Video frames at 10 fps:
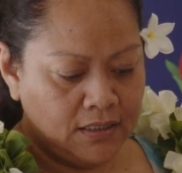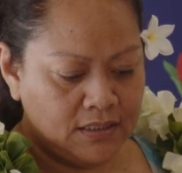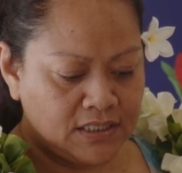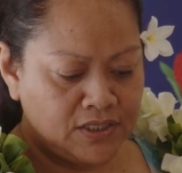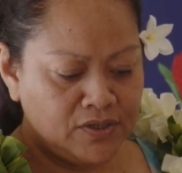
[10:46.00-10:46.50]

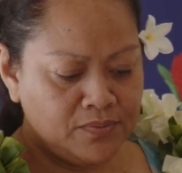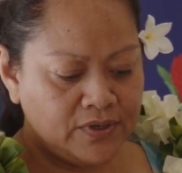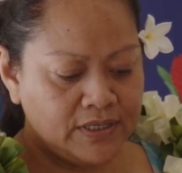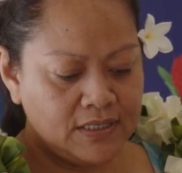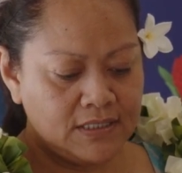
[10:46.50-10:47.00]
Skilled
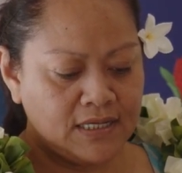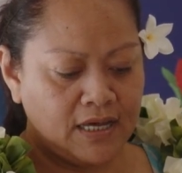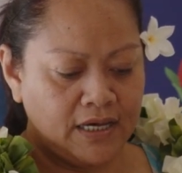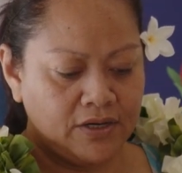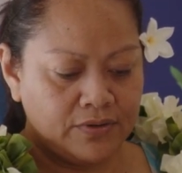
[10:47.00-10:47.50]
workers
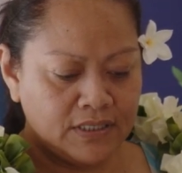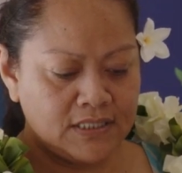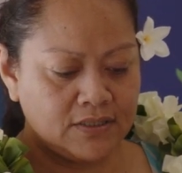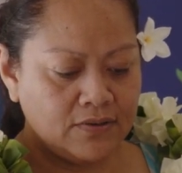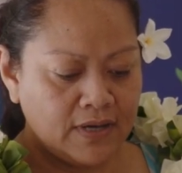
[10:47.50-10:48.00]
are a
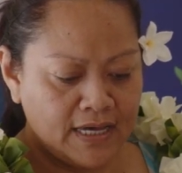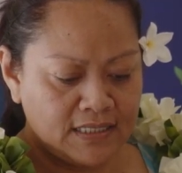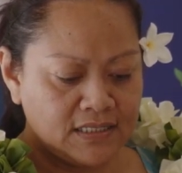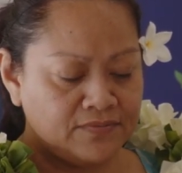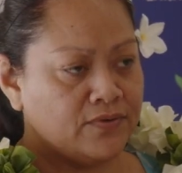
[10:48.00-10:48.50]
critical
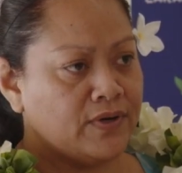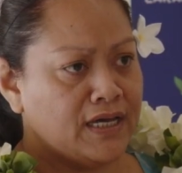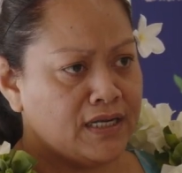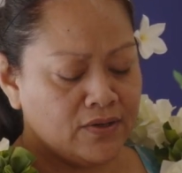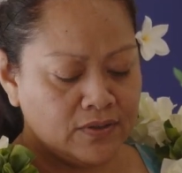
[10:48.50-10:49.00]
asset for
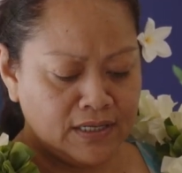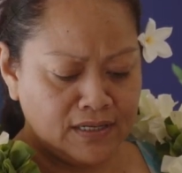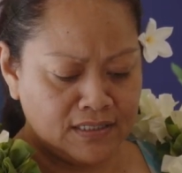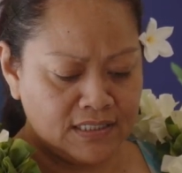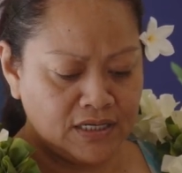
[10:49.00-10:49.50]
any
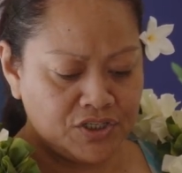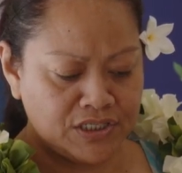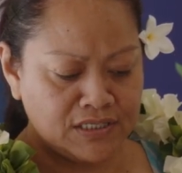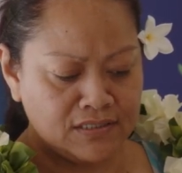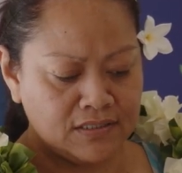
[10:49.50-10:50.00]

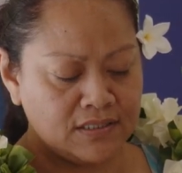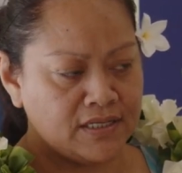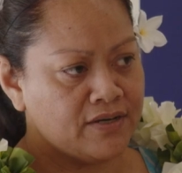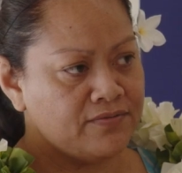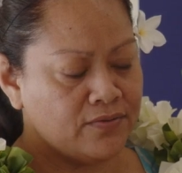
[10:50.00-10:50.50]
organization.
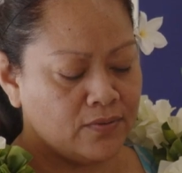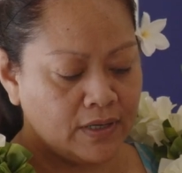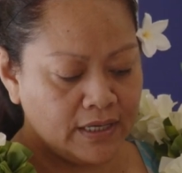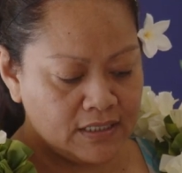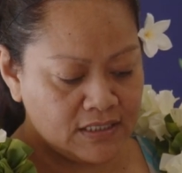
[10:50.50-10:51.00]

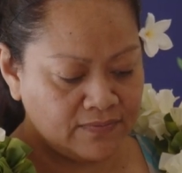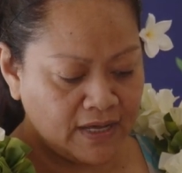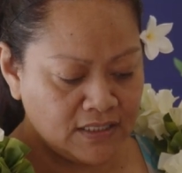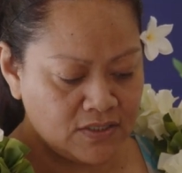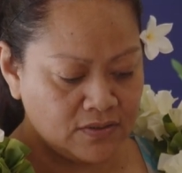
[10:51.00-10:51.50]
Therefore, it is
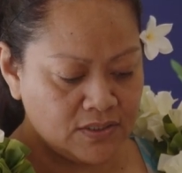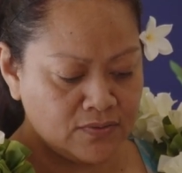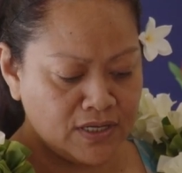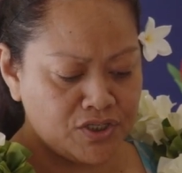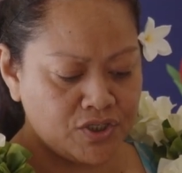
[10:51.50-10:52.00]
vital
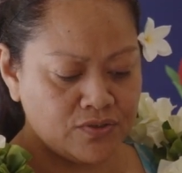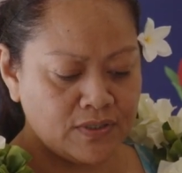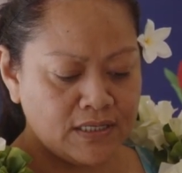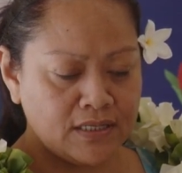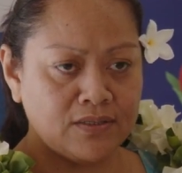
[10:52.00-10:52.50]
to
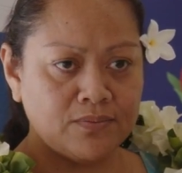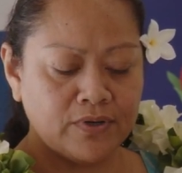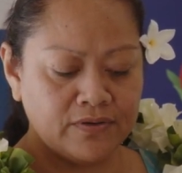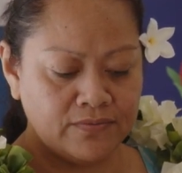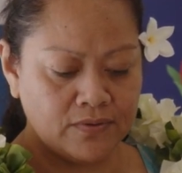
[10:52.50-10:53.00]
ensure that the
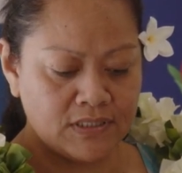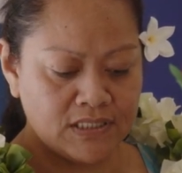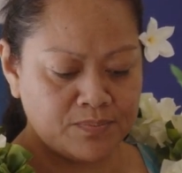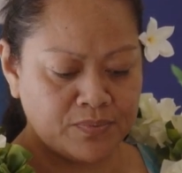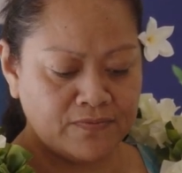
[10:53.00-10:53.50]
workforce
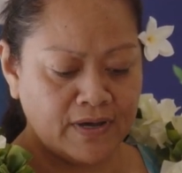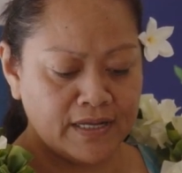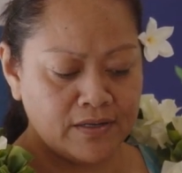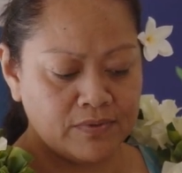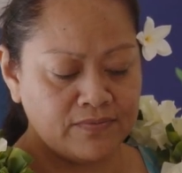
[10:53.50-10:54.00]
is
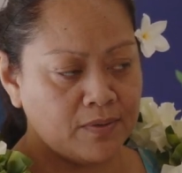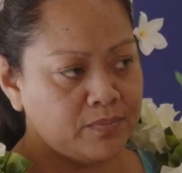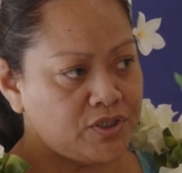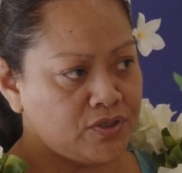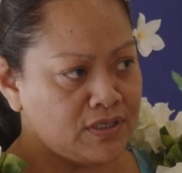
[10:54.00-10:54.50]
provided with
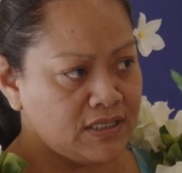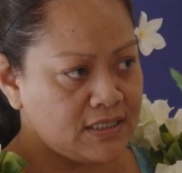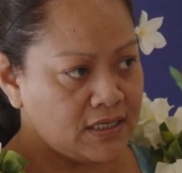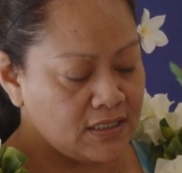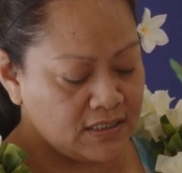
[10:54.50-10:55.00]

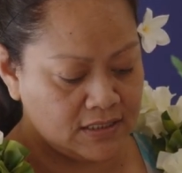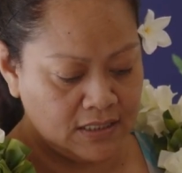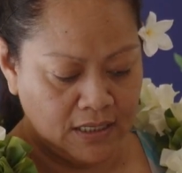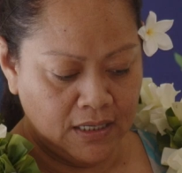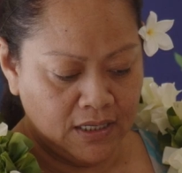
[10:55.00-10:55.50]
opportunities
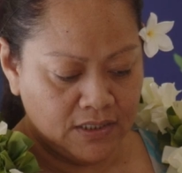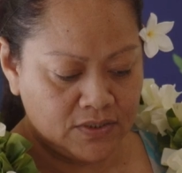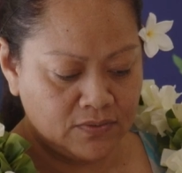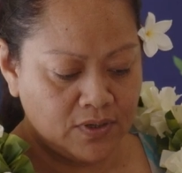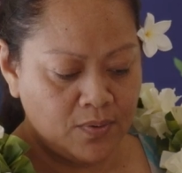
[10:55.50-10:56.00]

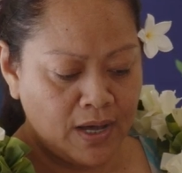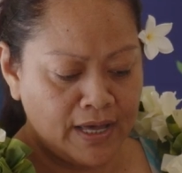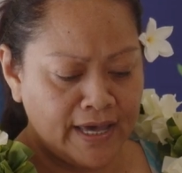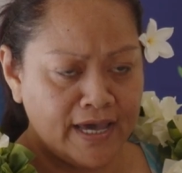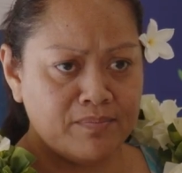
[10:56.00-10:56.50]
to
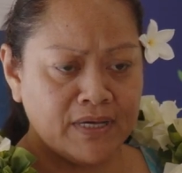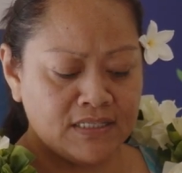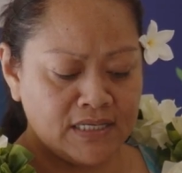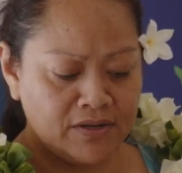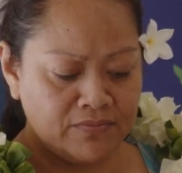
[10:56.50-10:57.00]
acquire and
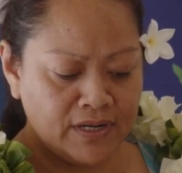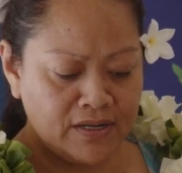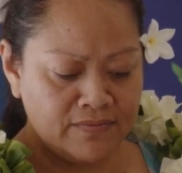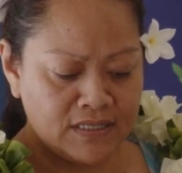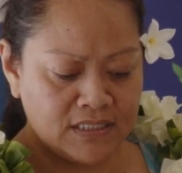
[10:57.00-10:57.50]
maintain
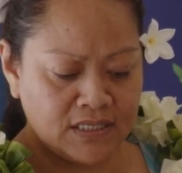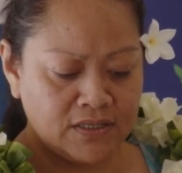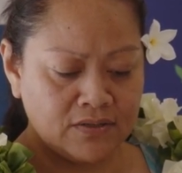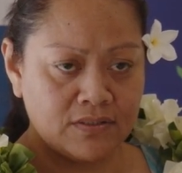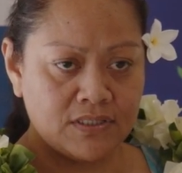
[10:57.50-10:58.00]
relevant
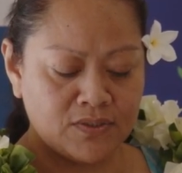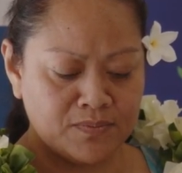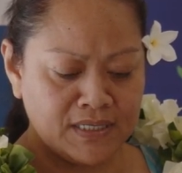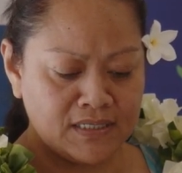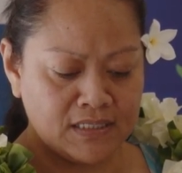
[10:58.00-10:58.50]
skills to
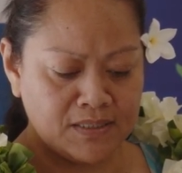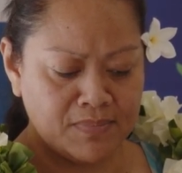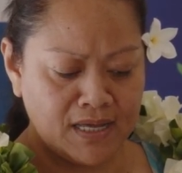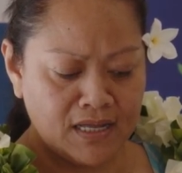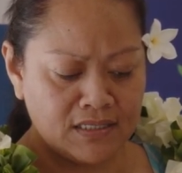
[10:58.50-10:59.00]
meet the
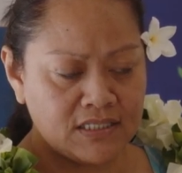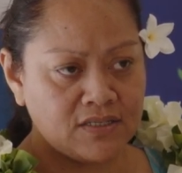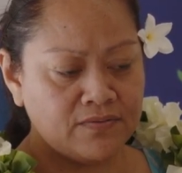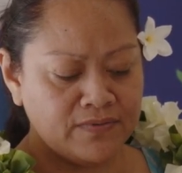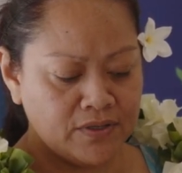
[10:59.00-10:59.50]
demands
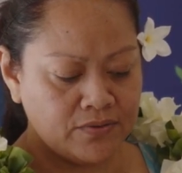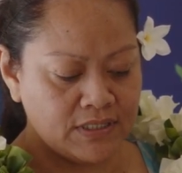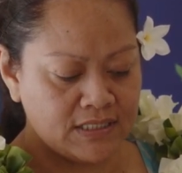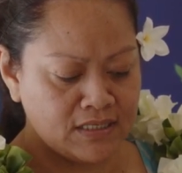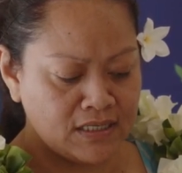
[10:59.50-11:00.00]
of
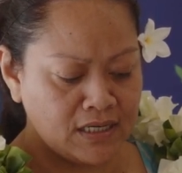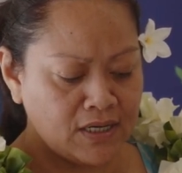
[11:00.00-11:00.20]
increasingly